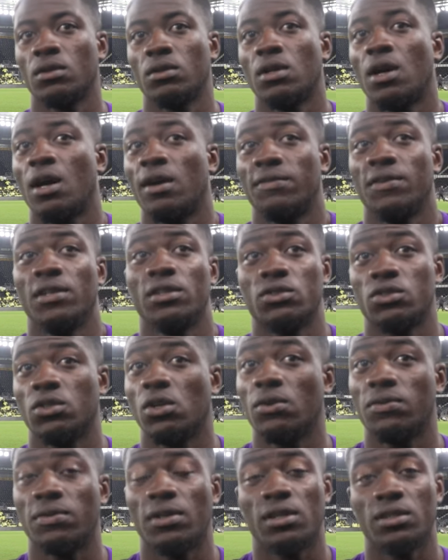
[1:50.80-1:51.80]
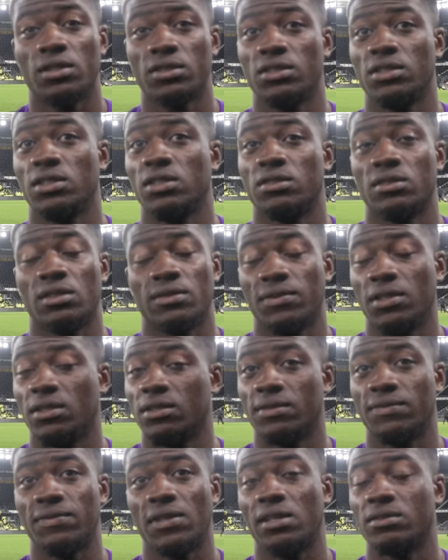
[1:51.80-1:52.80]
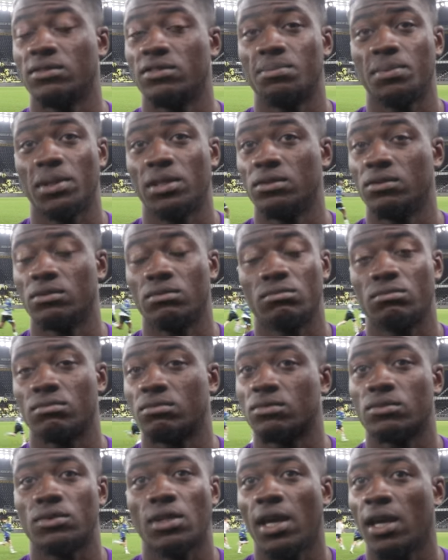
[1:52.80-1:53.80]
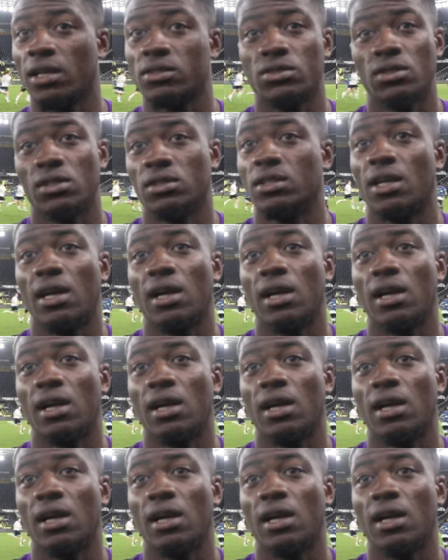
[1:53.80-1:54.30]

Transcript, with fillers: game? No, I think so far this season, I think the fans have been excellent.